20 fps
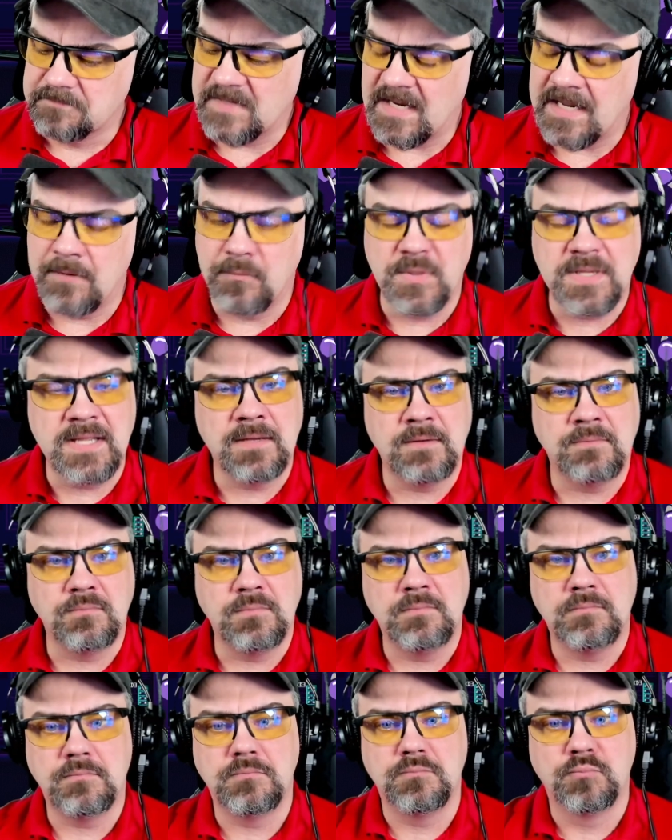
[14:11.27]
it it
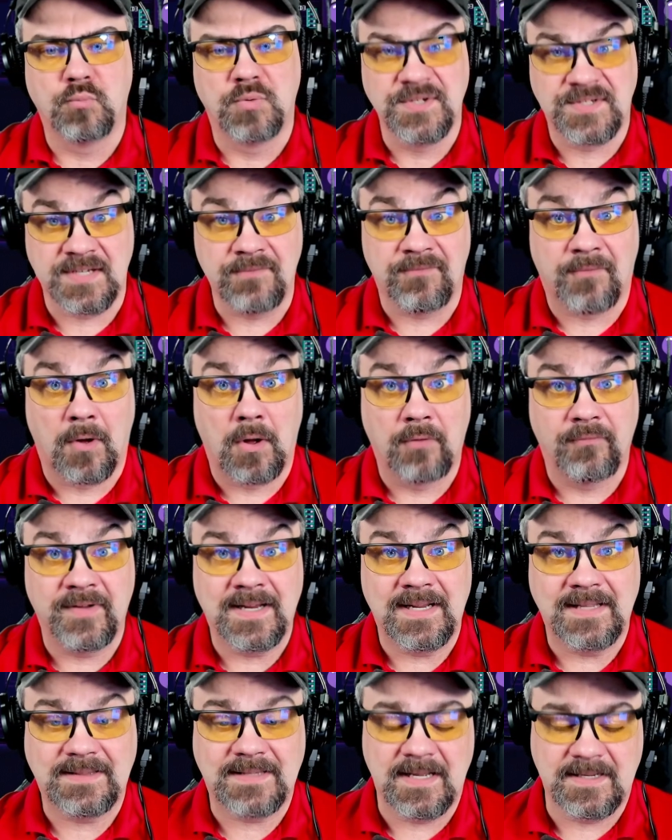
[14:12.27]
was
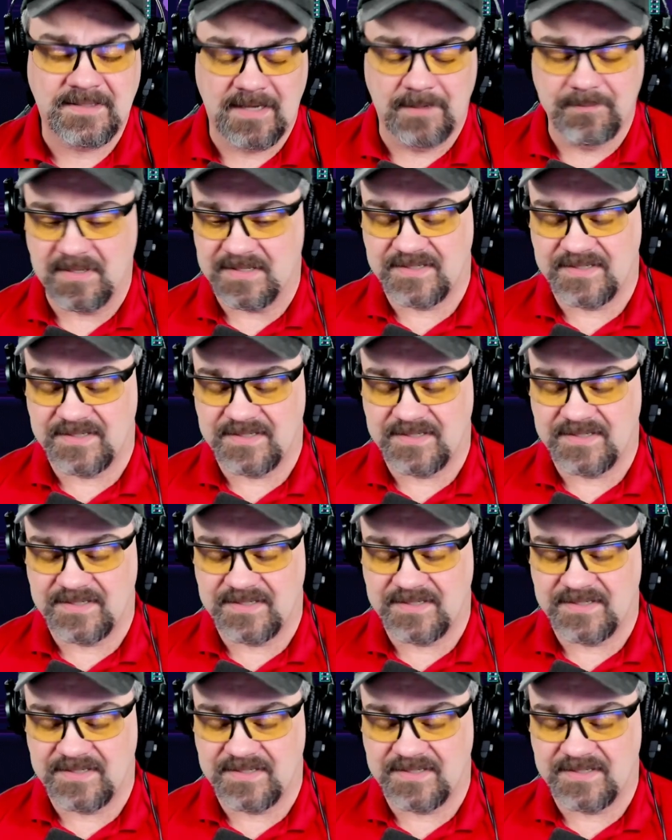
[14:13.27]
evolving at that time.